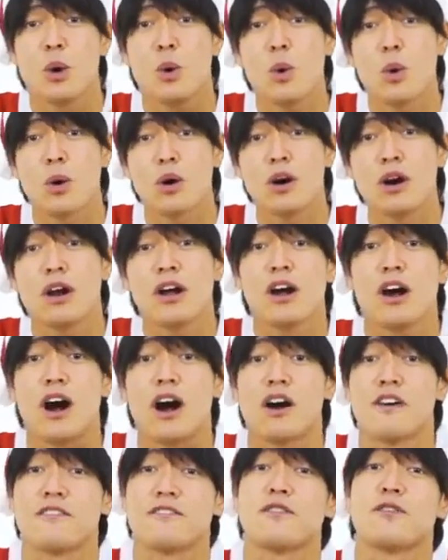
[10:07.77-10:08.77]
or
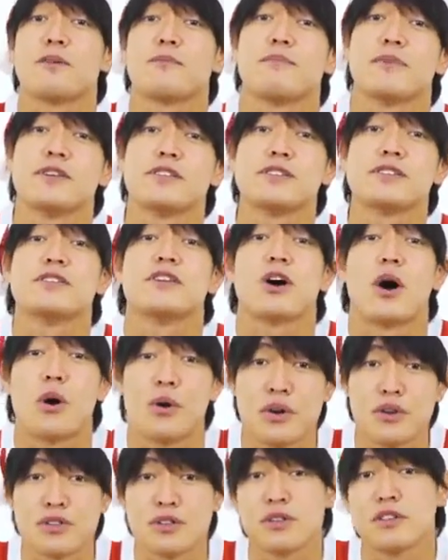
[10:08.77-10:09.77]
a 4-piece
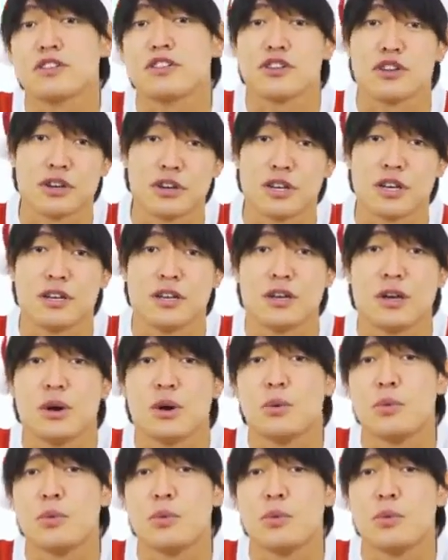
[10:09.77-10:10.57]
original chicken